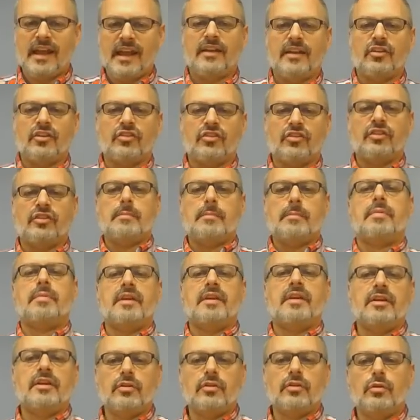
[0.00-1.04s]
simply
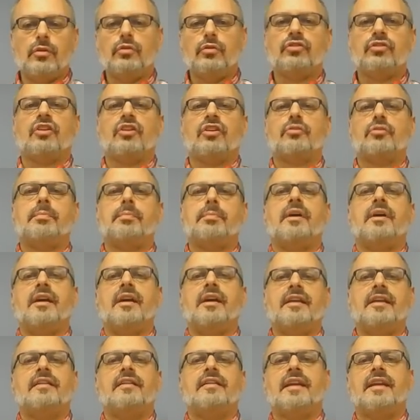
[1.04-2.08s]
you just
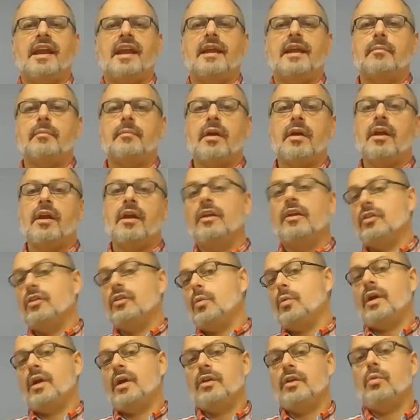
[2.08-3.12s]
playing the game the
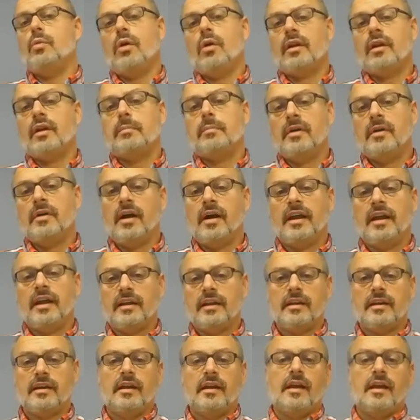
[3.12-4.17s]
way you want to play
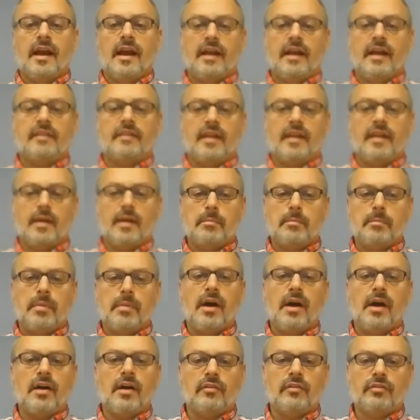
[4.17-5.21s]
it, and then
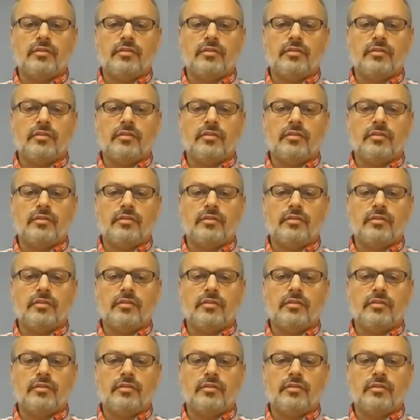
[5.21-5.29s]
above,